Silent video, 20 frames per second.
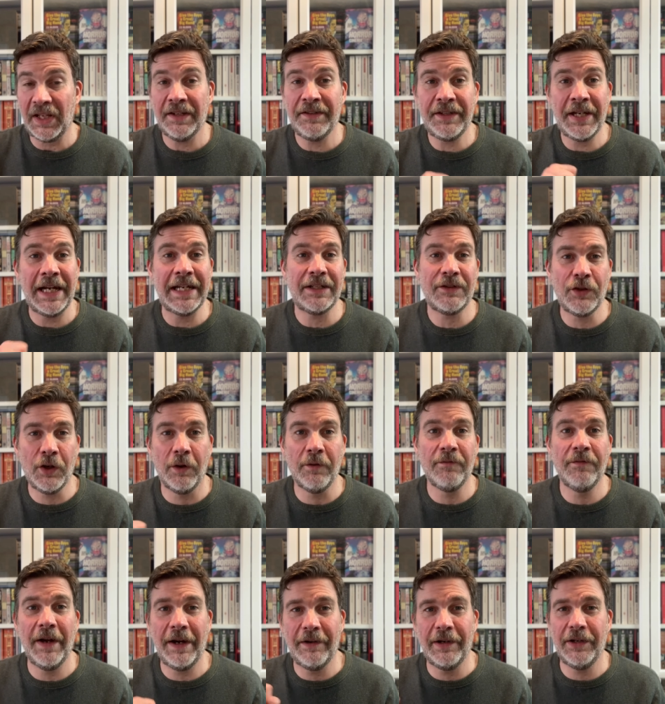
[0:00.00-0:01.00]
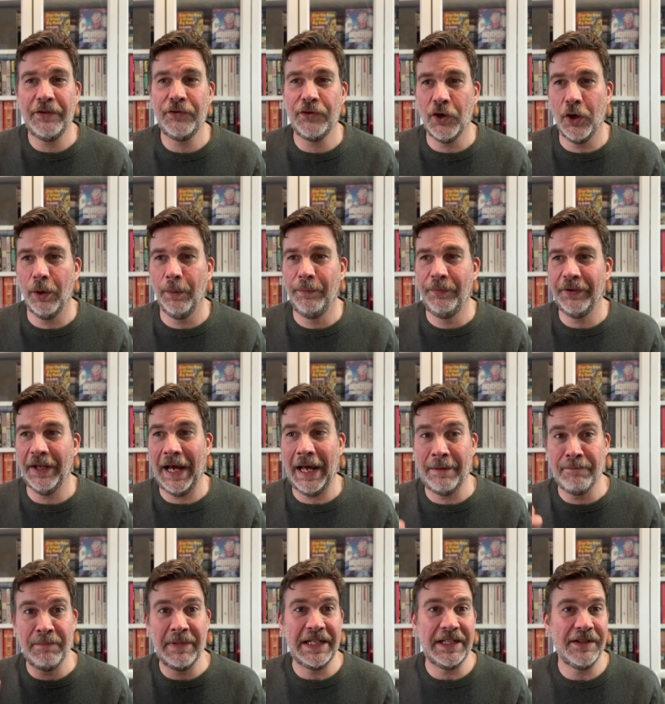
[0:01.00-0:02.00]
takes on various jobs
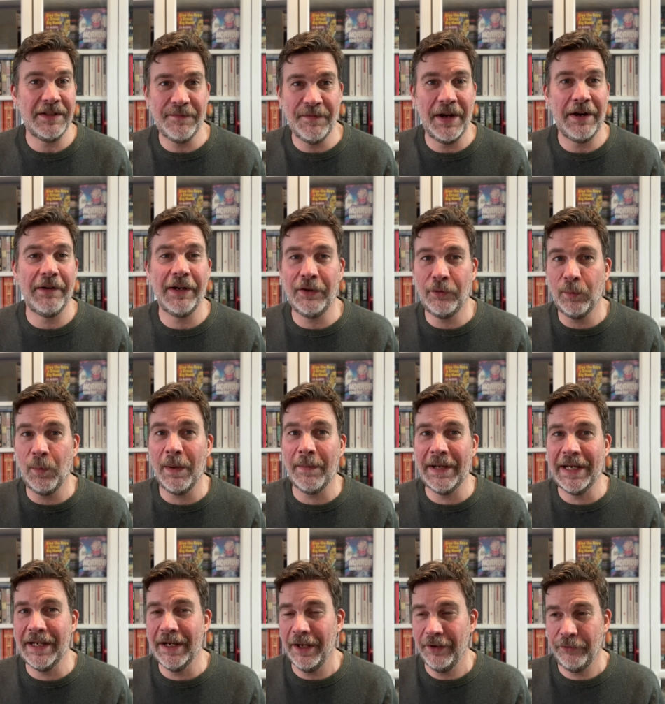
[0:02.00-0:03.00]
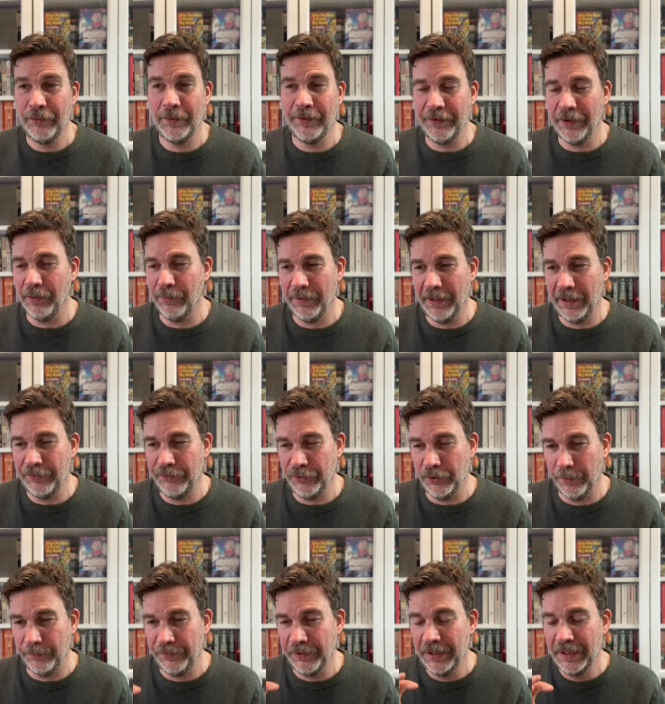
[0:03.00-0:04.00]
and meets various women as a result of those
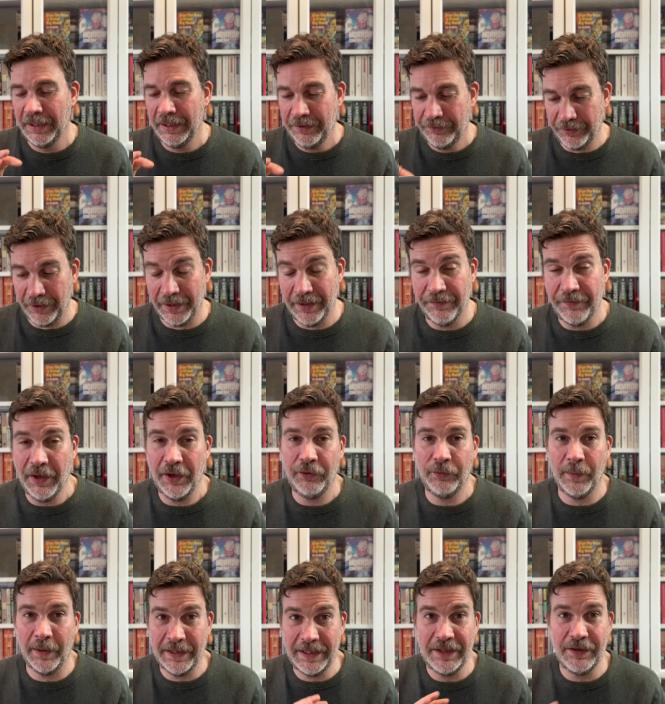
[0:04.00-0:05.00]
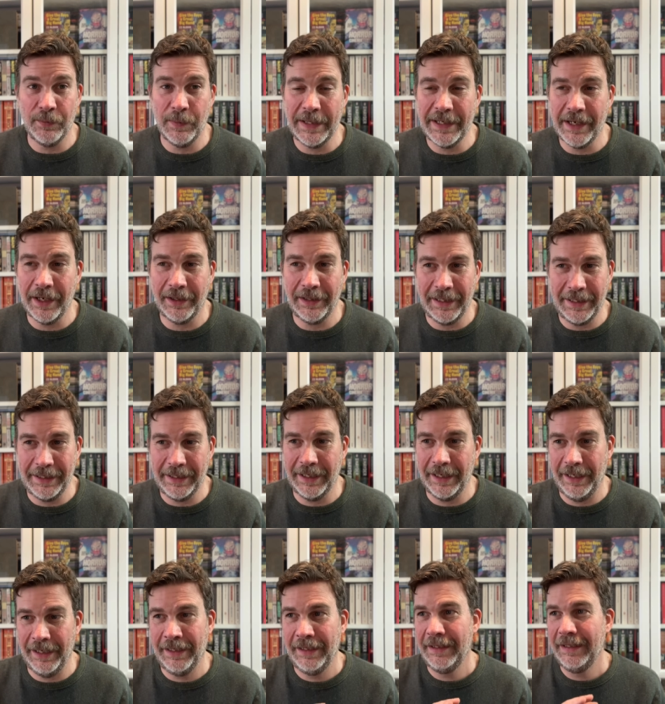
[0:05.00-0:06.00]
jobs. So in the first one, he's a window
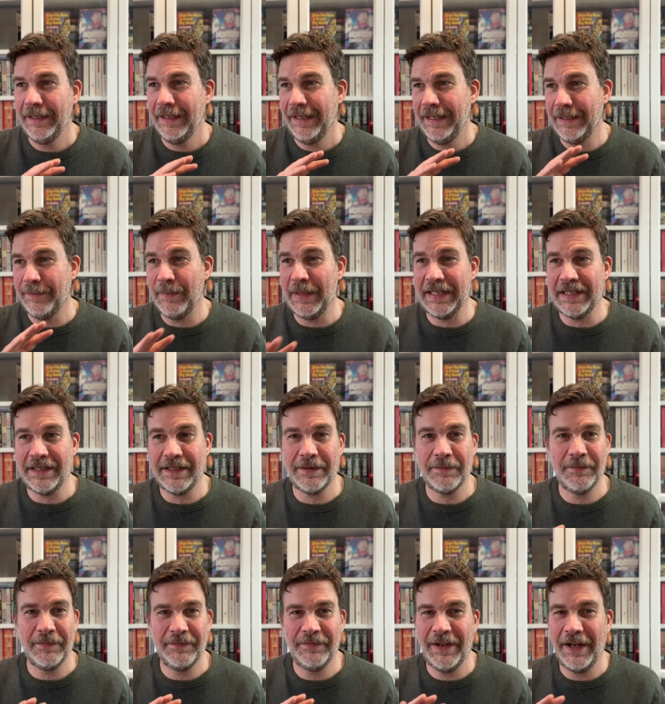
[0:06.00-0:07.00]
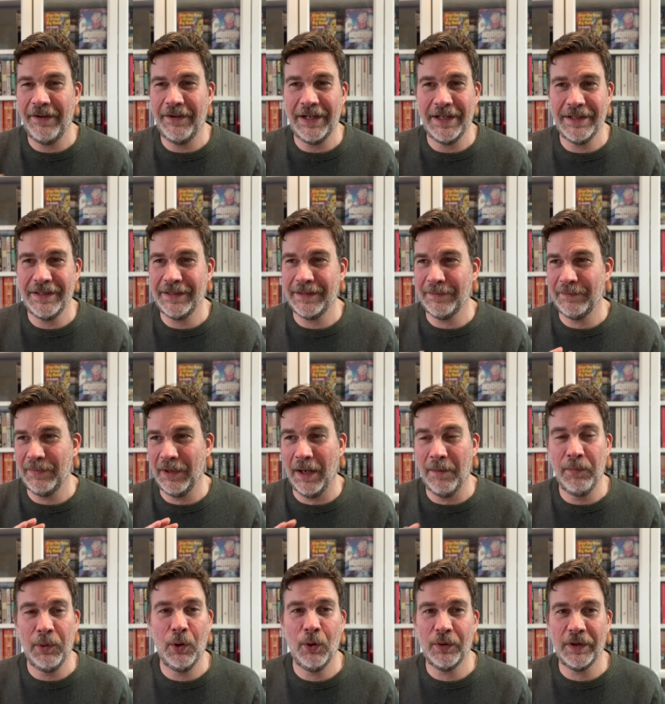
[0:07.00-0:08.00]
cleaner. He meets various,
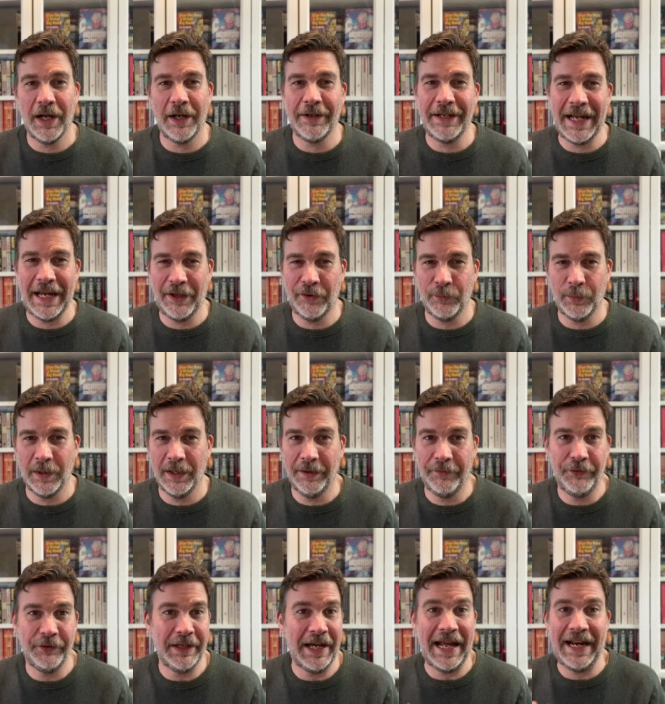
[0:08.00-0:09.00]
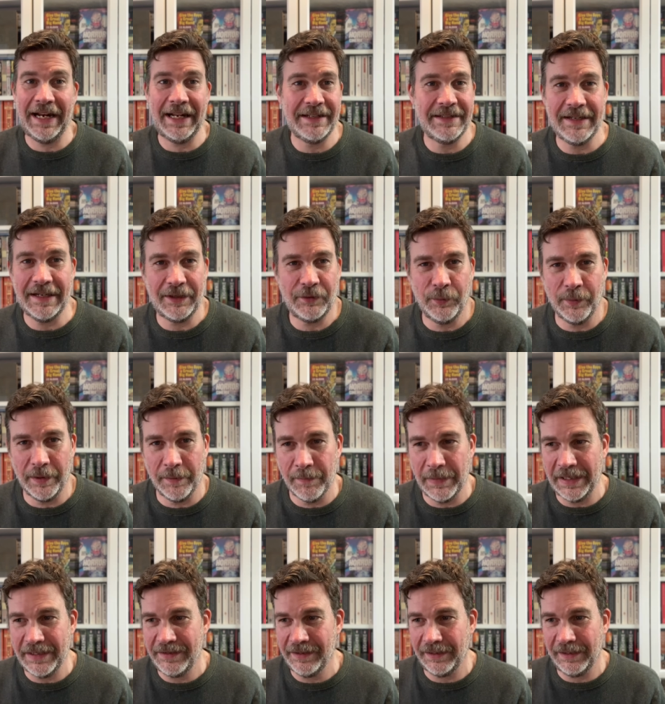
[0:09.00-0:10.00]
like, bored lady housewives and has sex with them,
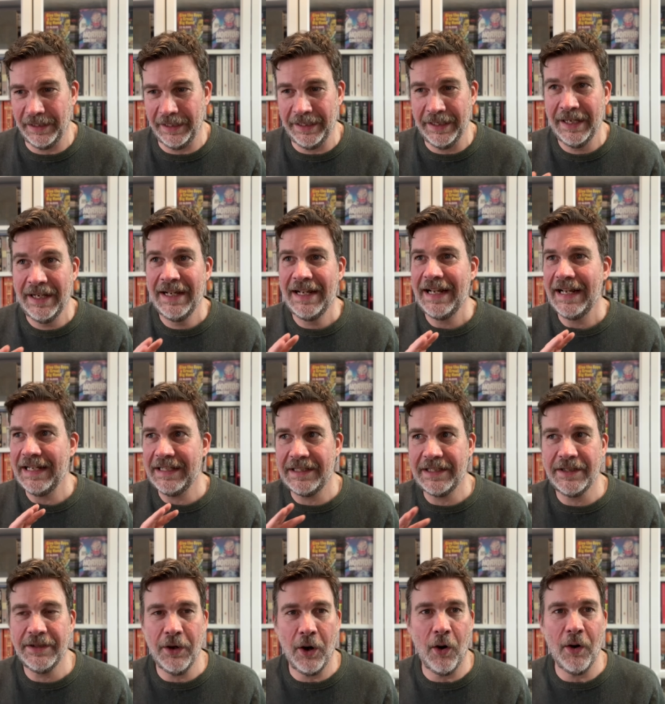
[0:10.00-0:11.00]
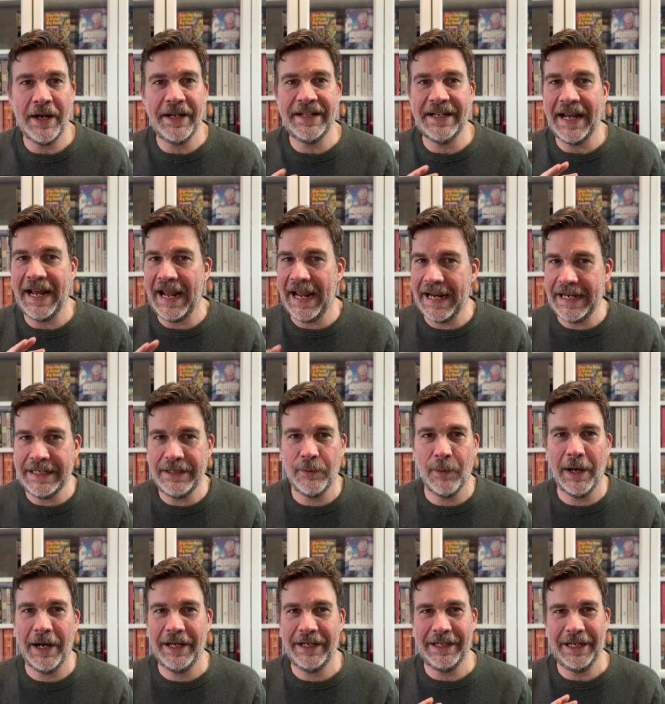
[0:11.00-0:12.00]
basically. It's not in any
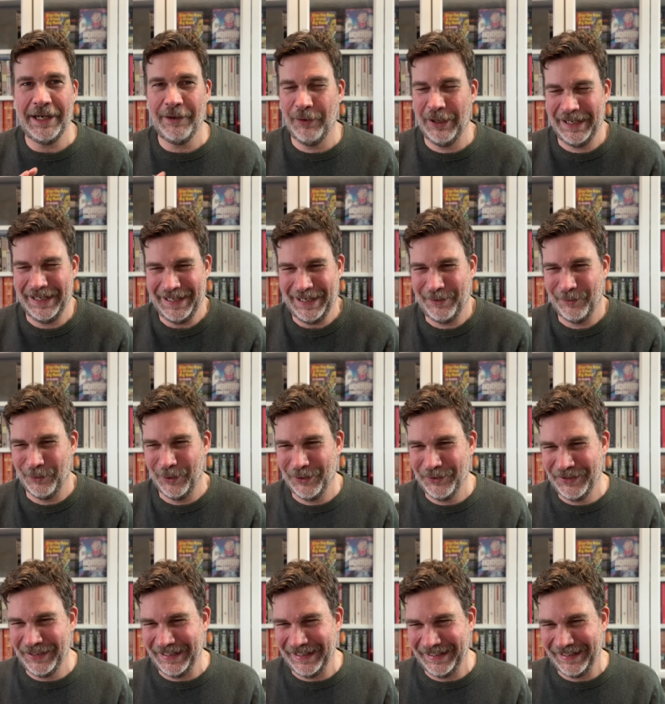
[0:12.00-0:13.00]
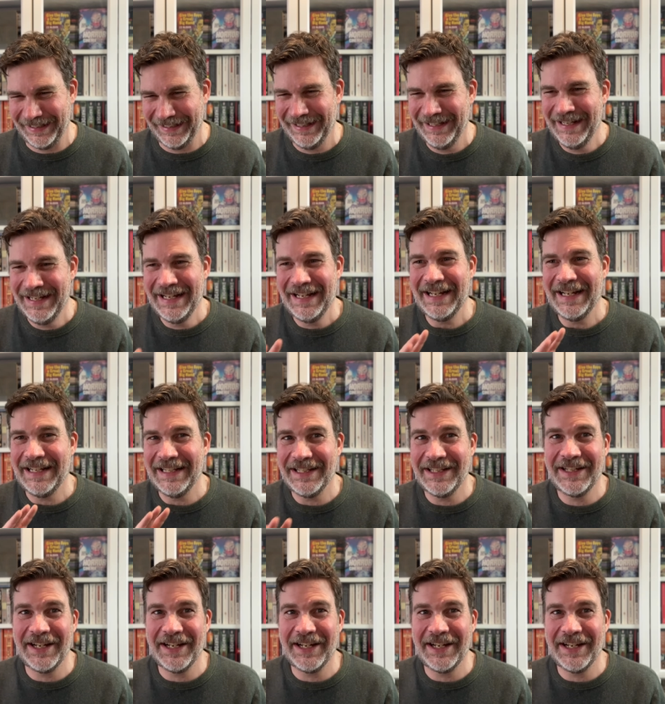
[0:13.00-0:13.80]
way erotic. It's